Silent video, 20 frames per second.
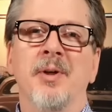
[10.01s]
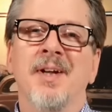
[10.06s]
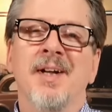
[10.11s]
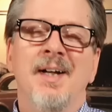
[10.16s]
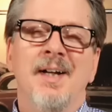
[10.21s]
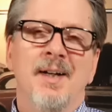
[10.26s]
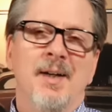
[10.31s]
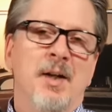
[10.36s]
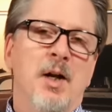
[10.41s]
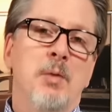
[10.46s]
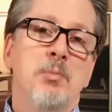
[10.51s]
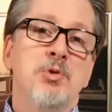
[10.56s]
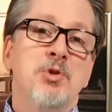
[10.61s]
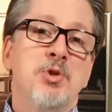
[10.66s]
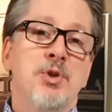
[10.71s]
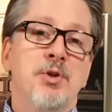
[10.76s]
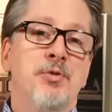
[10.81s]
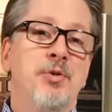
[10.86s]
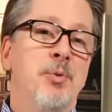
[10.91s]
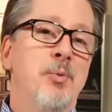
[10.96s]
And I'm
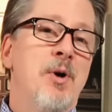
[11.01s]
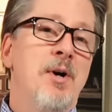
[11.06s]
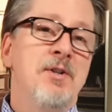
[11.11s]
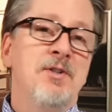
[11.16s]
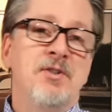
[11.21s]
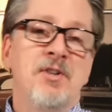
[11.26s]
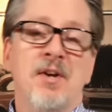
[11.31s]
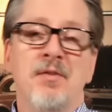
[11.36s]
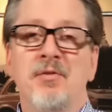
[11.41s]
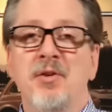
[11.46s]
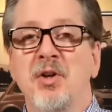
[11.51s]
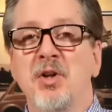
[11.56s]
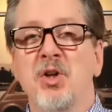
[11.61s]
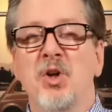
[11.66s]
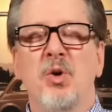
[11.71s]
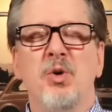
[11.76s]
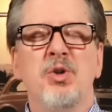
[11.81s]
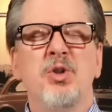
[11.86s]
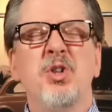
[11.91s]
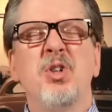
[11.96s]
sure if you watch that
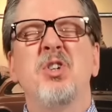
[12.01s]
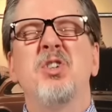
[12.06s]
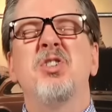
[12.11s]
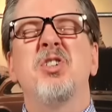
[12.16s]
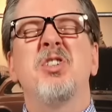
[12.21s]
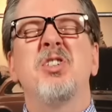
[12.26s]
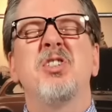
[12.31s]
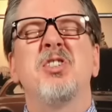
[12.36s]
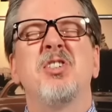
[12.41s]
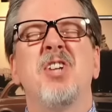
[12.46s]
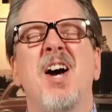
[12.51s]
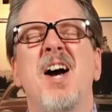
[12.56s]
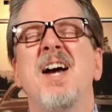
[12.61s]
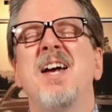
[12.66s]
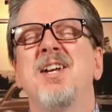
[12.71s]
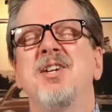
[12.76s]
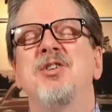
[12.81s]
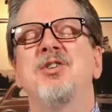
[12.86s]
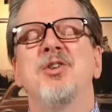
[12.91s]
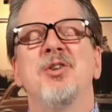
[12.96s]
video, you're just
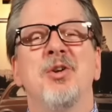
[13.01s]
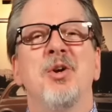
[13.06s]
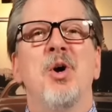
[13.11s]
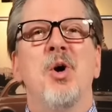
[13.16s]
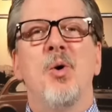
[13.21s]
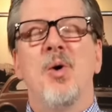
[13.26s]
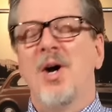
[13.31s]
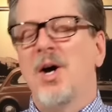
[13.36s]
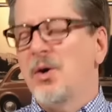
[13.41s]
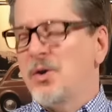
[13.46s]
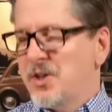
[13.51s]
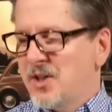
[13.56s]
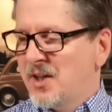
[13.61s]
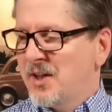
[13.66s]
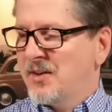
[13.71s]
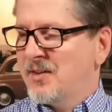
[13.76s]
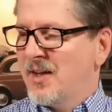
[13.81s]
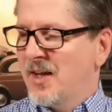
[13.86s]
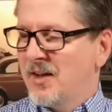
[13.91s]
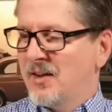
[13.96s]
dying to know how you
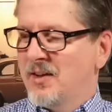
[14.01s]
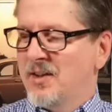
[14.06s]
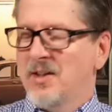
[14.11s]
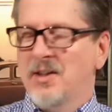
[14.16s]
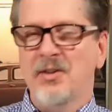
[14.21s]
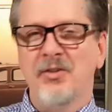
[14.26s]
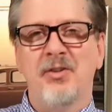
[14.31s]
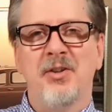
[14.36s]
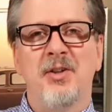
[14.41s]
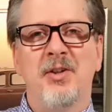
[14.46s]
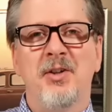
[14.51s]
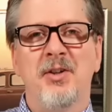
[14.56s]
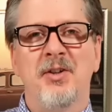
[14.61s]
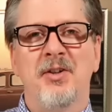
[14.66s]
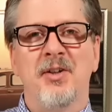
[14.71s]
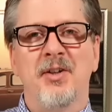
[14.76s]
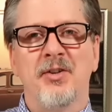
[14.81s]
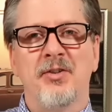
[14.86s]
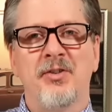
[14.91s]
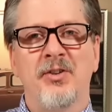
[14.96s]
get that Linuxy
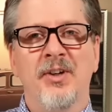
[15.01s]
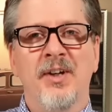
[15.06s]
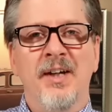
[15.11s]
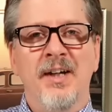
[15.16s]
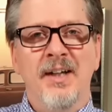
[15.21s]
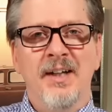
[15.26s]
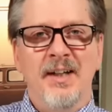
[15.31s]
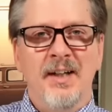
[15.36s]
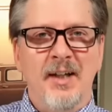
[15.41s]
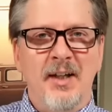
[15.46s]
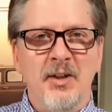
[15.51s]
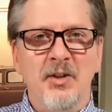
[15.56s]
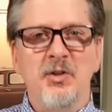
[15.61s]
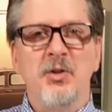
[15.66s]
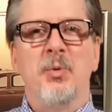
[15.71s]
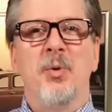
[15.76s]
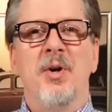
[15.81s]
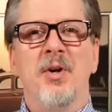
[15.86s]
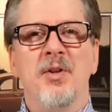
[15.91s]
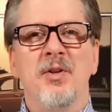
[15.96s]
goodness
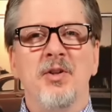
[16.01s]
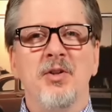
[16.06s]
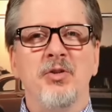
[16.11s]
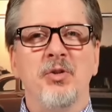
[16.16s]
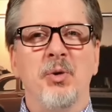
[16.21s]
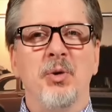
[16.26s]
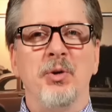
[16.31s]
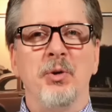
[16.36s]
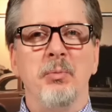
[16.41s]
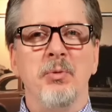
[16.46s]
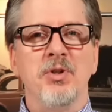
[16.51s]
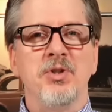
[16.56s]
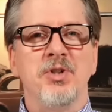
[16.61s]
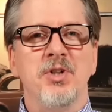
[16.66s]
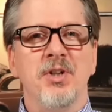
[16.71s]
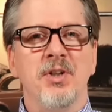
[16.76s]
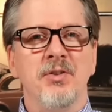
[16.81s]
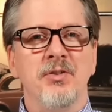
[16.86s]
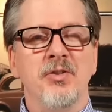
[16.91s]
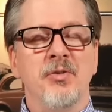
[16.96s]
into one of these older
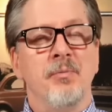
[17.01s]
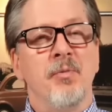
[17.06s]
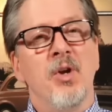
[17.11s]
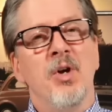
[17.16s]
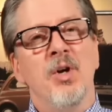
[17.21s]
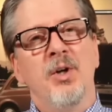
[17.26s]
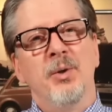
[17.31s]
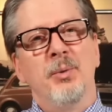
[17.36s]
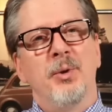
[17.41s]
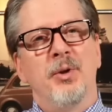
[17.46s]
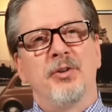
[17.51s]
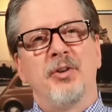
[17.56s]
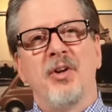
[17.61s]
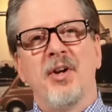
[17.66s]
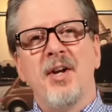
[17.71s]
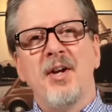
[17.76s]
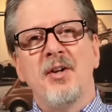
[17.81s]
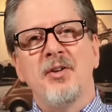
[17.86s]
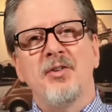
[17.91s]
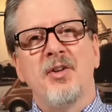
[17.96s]
machines. Well,
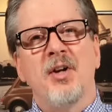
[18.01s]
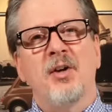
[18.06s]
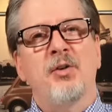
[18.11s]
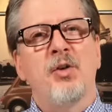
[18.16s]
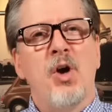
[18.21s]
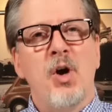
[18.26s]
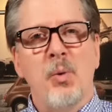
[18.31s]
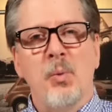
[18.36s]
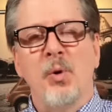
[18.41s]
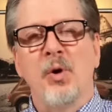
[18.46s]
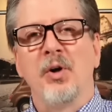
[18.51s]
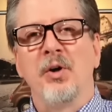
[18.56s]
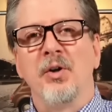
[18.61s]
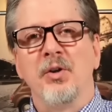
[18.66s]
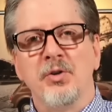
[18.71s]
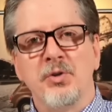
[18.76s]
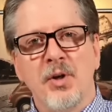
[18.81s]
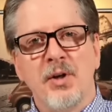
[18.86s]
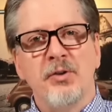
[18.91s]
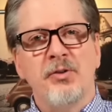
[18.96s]
today on Tech Talk, we're going to
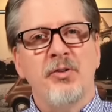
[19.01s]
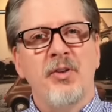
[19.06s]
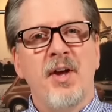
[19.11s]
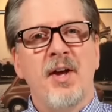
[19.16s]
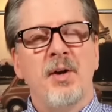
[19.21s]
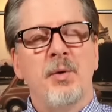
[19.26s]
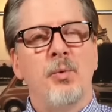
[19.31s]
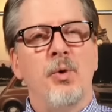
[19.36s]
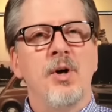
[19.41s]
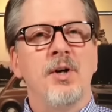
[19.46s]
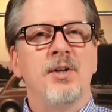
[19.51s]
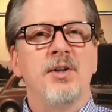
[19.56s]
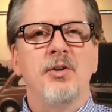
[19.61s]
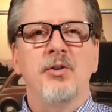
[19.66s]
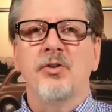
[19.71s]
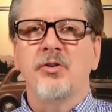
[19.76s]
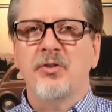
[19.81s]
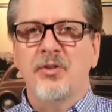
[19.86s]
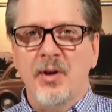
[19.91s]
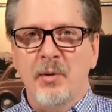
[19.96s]
address that and walk you
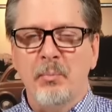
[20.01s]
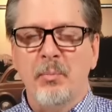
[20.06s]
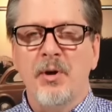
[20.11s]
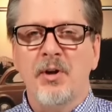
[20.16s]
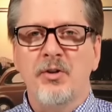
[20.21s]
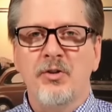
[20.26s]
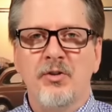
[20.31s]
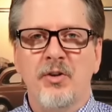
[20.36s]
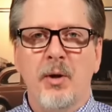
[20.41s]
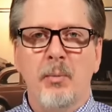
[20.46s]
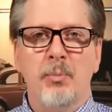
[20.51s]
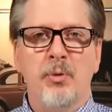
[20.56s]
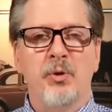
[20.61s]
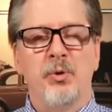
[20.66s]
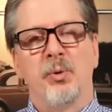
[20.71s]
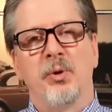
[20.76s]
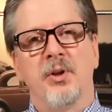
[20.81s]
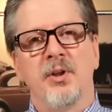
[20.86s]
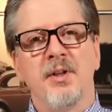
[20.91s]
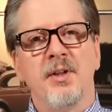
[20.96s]
step by step
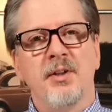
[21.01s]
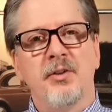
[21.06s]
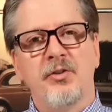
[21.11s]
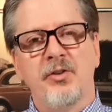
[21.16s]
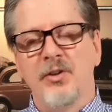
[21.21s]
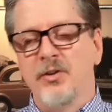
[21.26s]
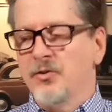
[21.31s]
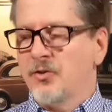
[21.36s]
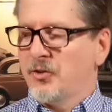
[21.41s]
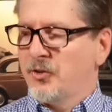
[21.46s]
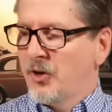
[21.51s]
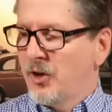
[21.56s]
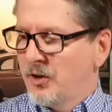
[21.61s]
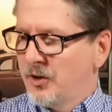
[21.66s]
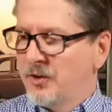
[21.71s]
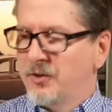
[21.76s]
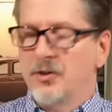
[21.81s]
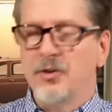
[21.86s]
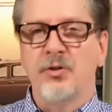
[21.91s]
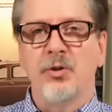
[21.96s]
through a Linux install
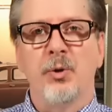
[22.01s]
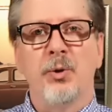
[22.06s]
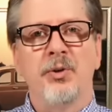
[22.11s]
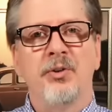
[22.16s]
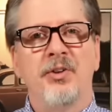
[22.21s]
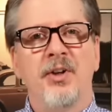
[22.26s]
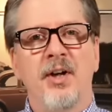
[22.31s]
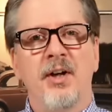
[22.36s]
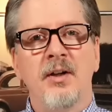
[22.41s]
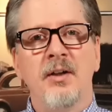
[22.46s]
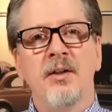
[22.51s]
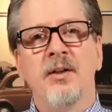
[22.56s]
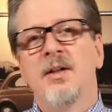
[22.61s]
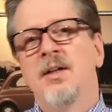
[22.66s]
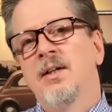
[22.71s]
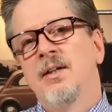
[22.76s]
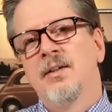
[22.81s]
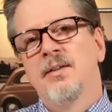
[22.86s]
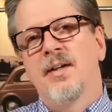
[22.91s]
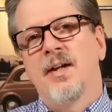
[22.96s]
on this old Dell
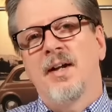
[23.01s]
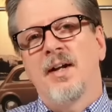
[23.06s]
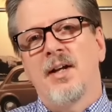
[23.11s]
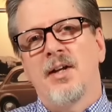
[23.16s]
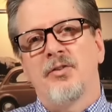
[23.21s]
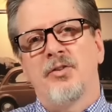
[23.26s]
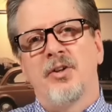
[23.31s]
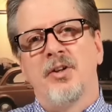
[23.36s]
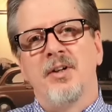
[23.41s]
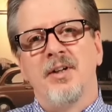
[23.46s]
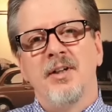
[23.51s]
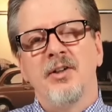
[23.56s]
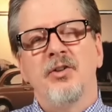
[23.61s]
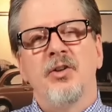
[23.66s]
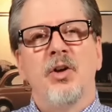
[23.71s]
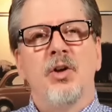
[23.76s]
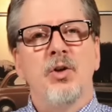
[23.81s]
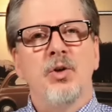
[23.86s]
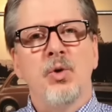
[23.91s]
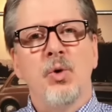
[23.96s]
that has an
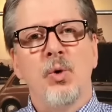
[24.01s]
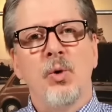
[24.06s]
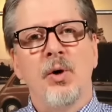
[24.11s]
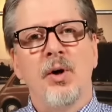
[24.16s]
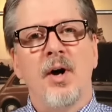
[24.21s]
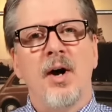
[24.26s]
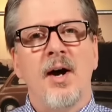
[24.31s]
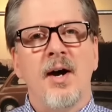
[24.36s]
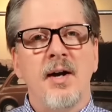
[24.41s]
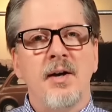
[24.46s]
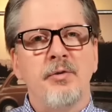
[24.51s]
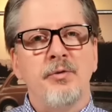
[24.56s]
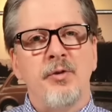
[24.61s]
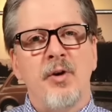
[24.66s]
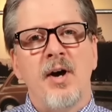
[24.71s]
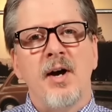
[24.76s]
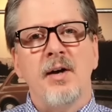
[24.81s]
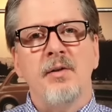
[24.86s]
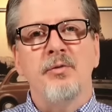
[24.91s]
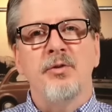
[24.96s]
Intel Core
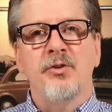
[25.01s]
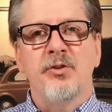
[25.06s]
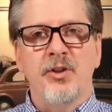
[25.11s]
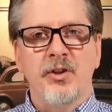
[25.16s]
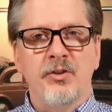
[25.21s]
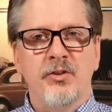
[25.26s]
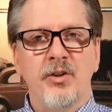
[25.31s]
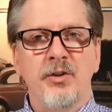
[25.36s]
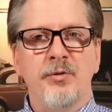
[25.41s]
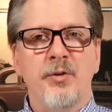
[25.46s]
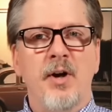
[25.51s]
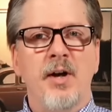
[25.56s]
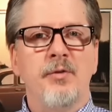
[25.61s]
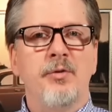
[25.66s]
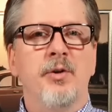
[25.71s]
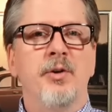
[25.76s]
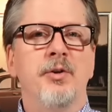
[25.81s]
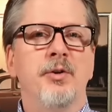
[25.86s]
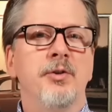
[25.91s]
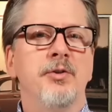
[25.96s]
i5
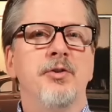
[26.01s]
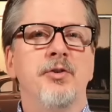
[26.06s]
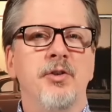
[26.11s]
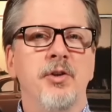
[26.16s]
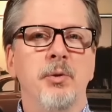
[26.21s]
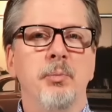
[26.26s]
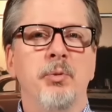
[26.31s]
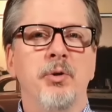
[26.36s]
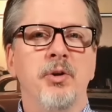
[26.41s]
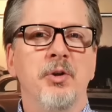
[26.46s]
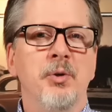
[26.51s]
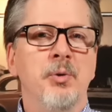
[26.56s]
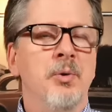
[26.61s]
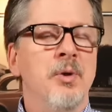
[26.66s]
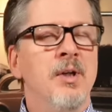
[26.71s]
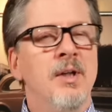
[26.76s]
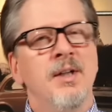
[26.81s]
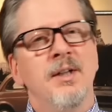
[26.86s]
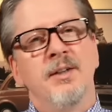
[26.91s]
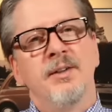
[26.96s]
6500
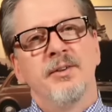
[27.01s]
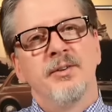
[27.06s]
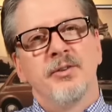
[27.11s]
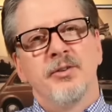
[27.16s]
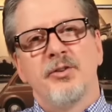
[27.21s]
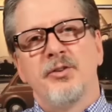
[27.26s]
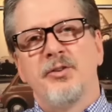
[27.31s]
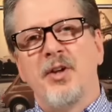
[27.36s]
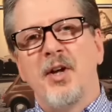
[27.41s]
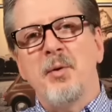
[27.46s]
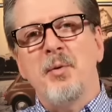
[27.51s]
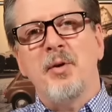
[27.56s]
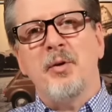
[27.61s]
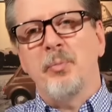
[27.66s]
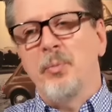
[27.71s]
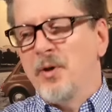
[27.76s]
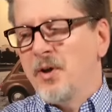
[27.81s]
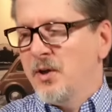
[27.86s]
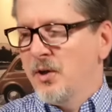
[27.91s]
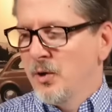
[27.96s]
CPU. Stay
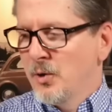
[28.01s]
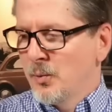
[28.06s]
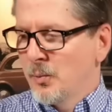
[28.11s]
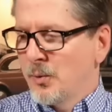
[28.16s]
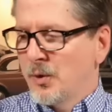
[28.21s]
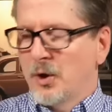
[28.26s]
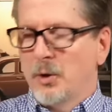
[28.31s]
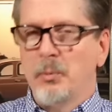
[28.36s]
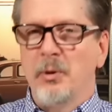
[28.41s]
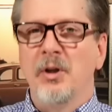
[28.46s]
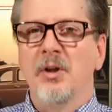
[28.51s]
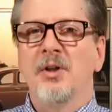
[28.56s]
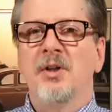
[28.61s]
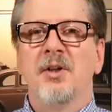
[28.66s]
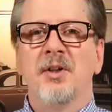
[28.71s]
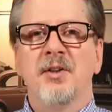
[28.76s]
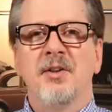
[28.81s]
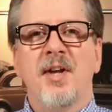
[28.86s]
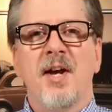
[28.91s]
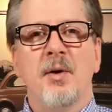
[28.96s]
with me, we're going to be
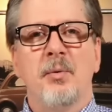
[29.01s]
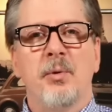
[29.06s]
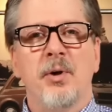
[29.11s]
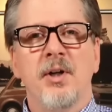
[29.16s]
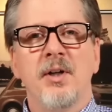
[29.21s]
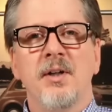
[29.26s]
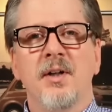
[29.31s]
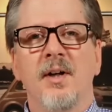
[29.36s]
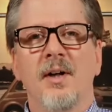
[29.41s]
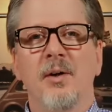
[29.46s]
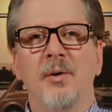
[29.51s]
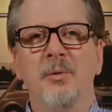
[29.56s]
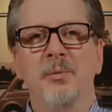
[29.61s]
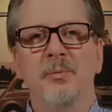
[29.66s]
looking at that right now.